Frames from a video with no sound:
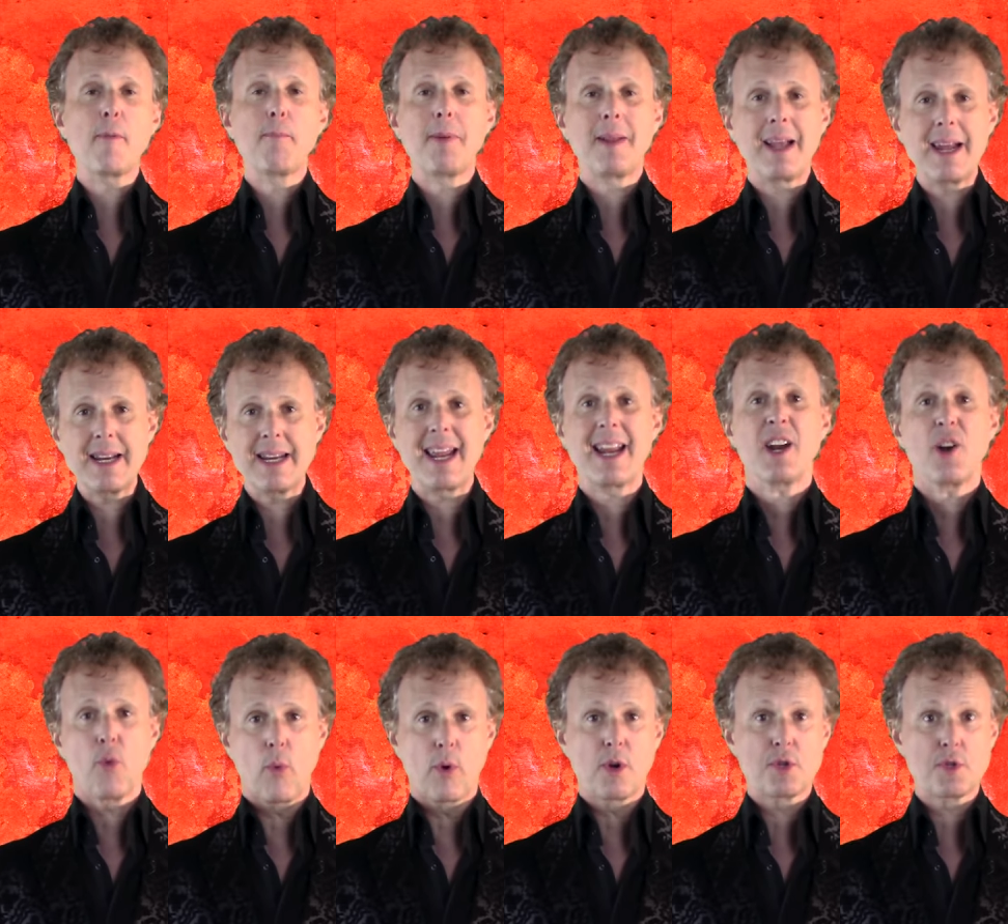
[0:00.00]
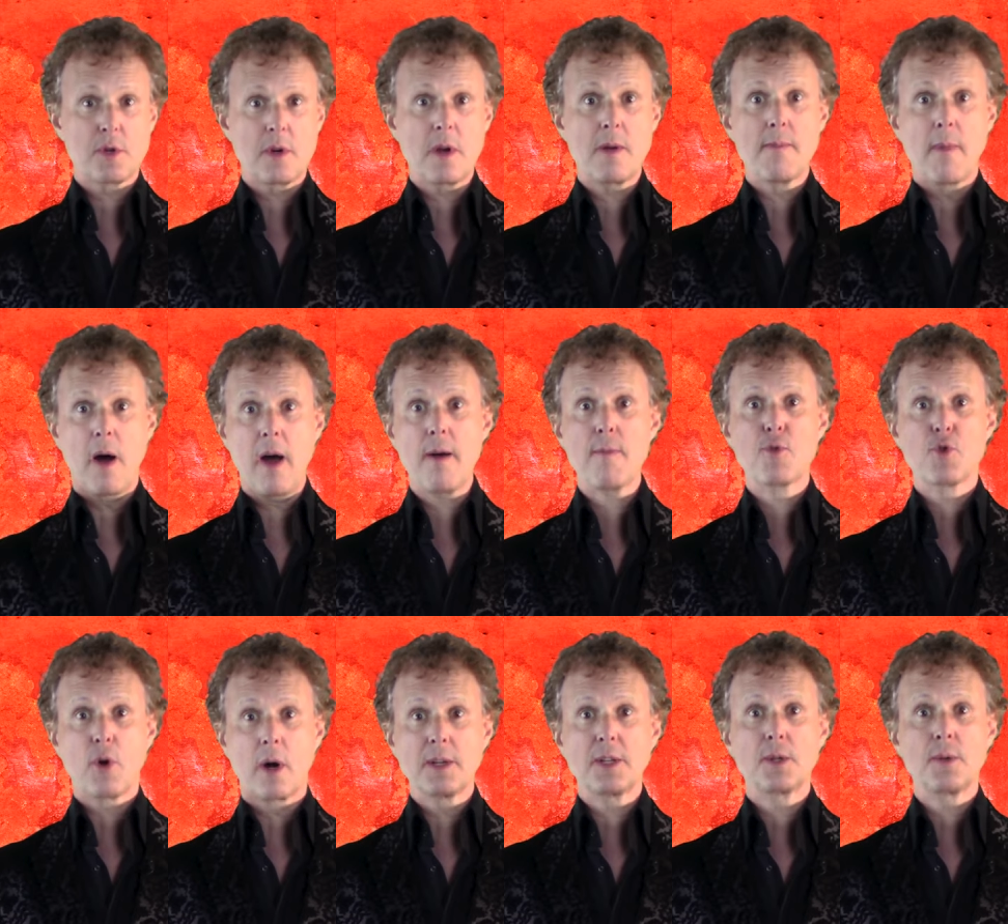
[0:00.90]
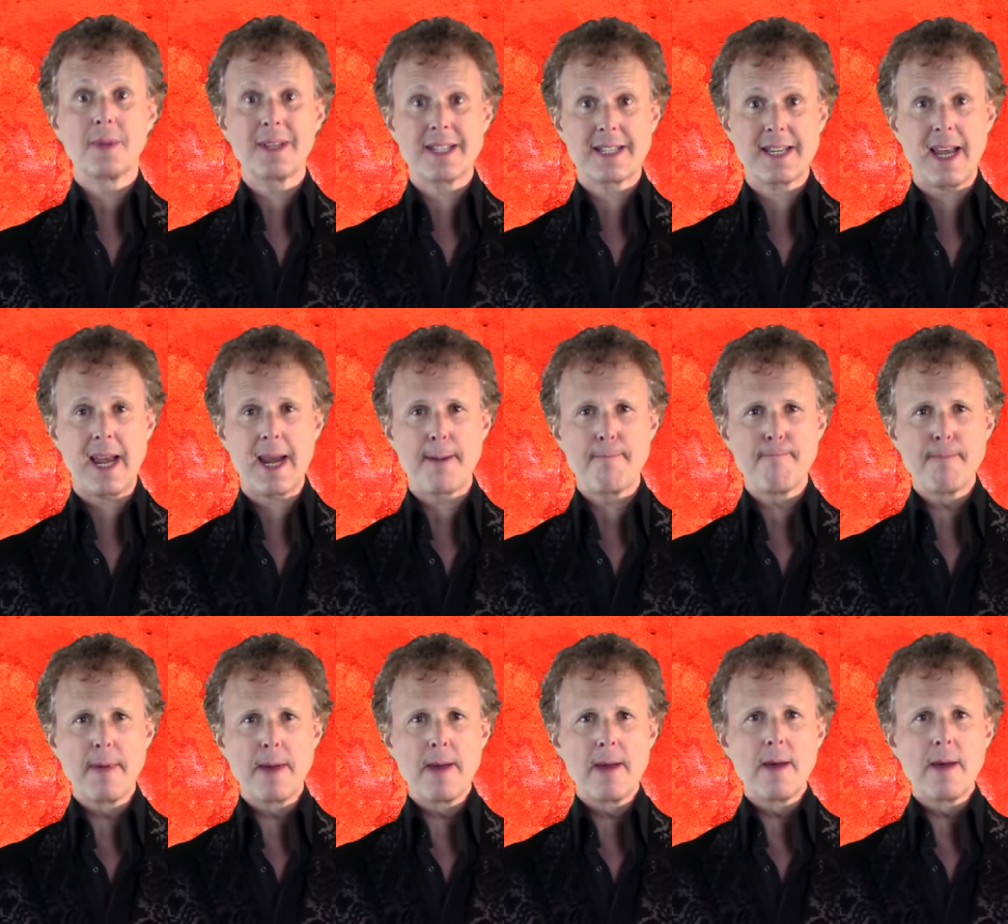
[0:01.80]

played in an orchestra, you might have tried to do the same.